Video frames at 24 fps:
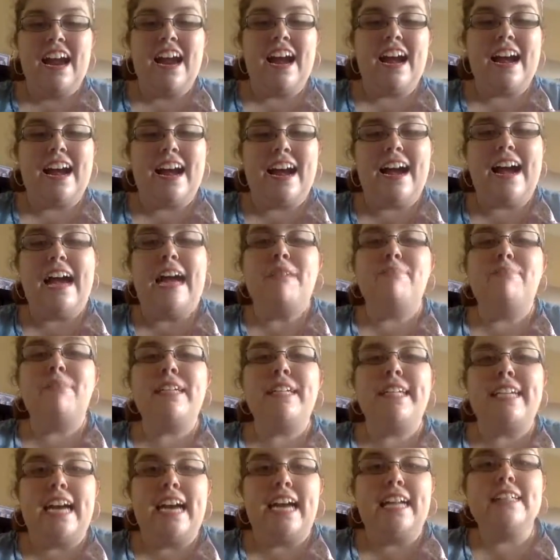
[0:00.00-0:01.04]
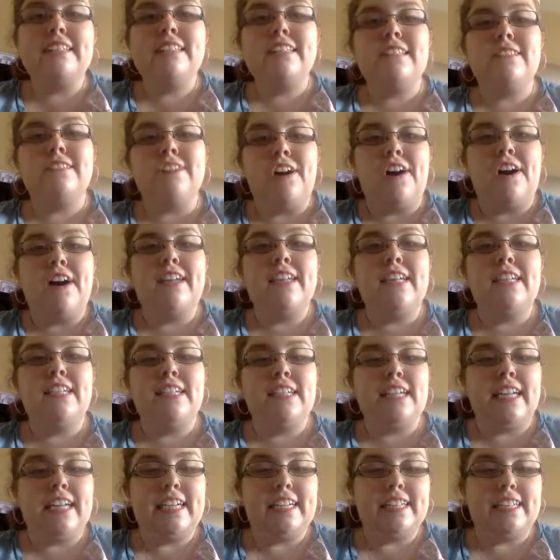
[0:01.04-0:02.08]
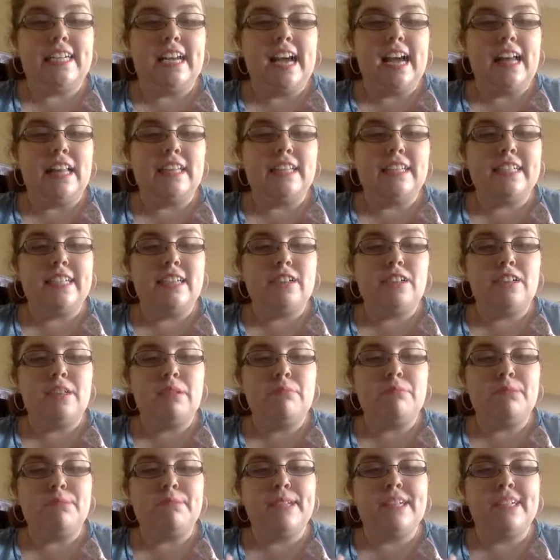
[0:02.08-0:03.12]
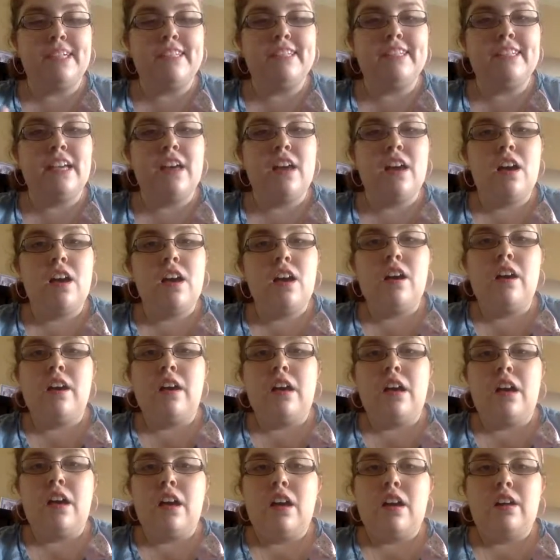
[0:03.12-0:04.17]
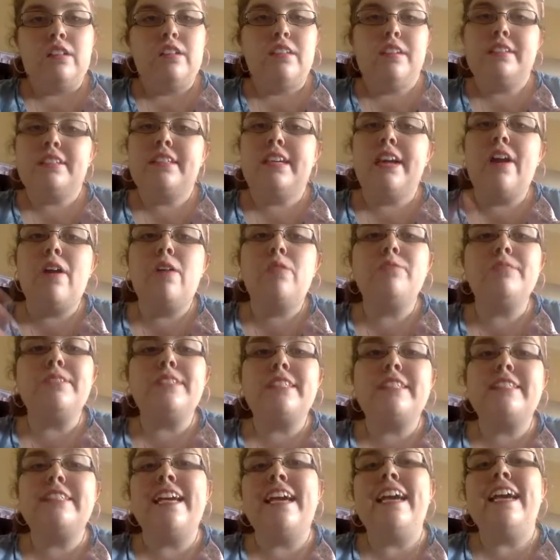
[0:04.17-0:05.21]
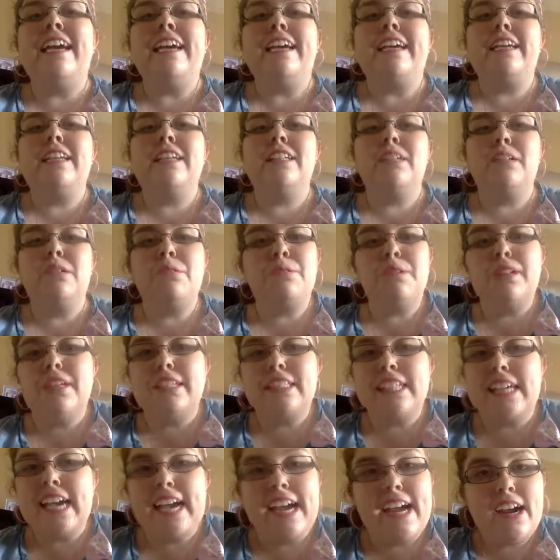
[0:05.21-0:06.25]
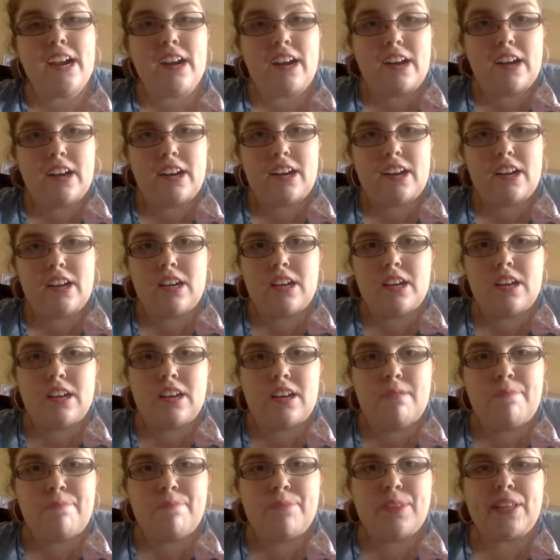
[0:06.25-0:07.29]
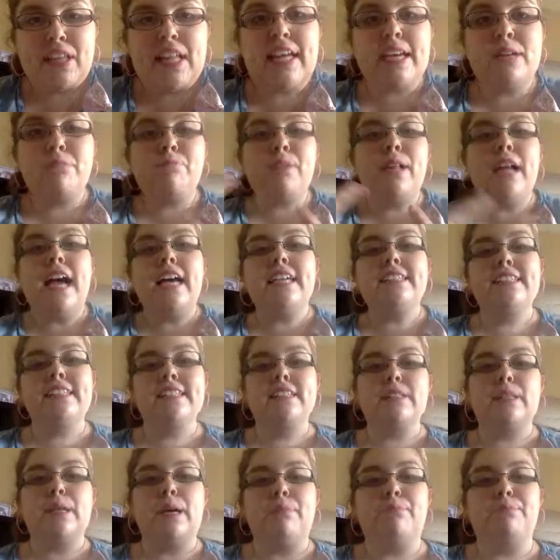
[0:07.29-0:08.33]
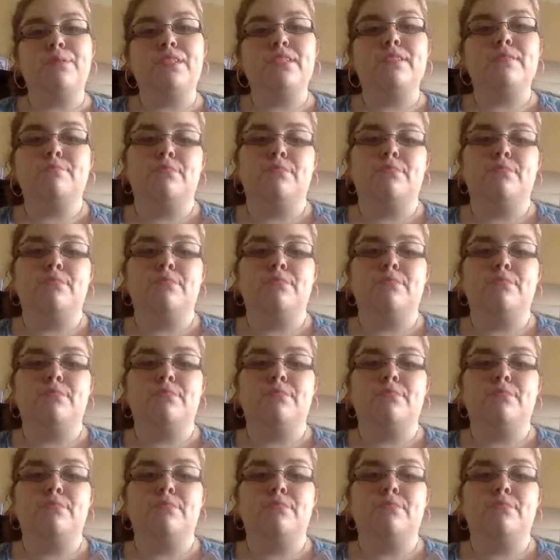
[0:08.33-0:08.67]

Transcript: I'm against non-like alligator clips because they don't stay in Luna's hair. Like plastic clips, no.